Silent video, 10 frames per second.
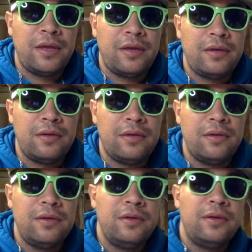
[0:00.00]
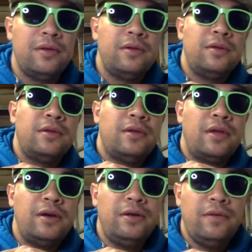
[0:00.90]
I
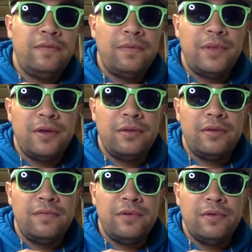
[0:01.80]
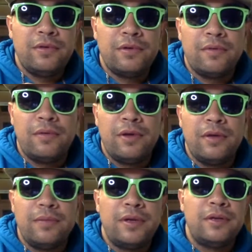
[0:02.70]
don't know if I'm the only viewer or what,
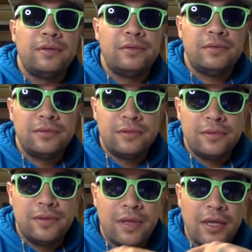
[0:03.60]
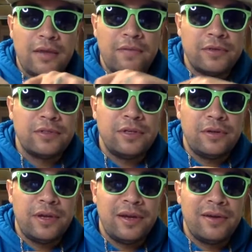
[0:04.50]
but thank you for still
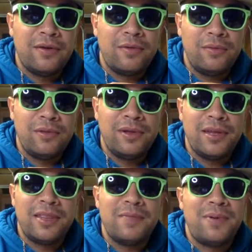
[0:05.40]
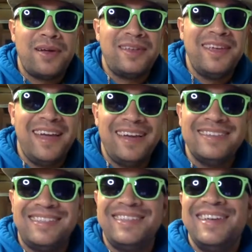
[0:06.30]
here looking at the
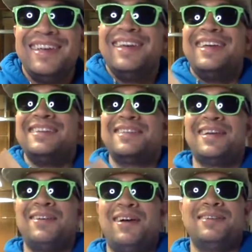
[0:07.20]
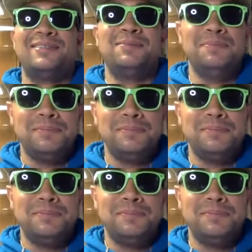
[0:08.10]
podcast. That's kind of awesome.